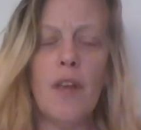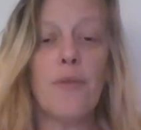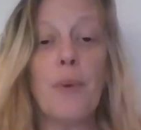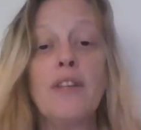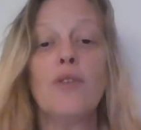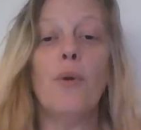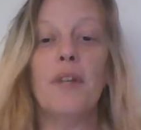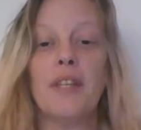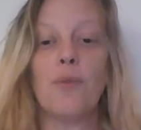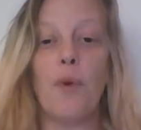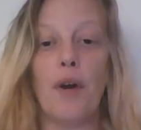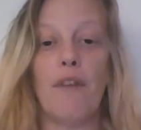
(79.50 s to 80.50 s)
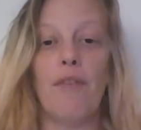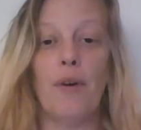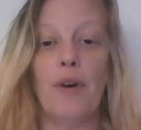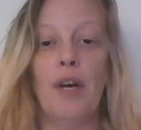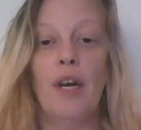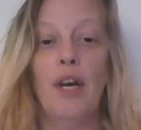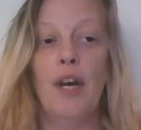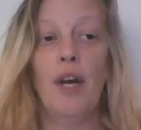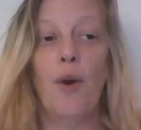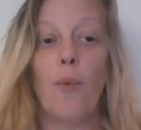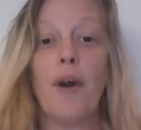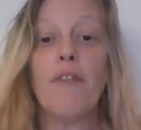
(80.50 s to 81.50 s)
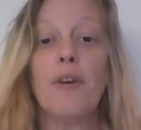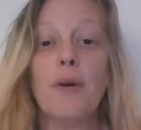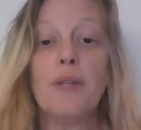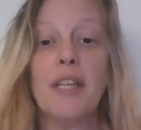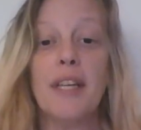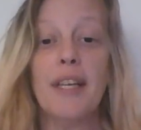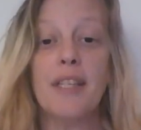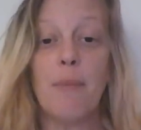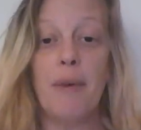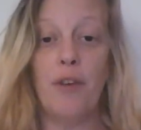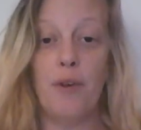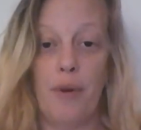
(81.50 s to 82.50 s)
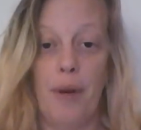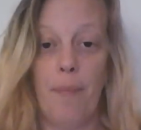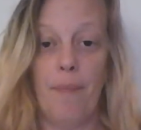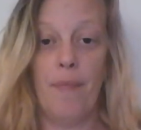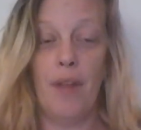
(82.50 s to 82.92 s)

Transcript: threshold is whatever dose it takes to make you trip,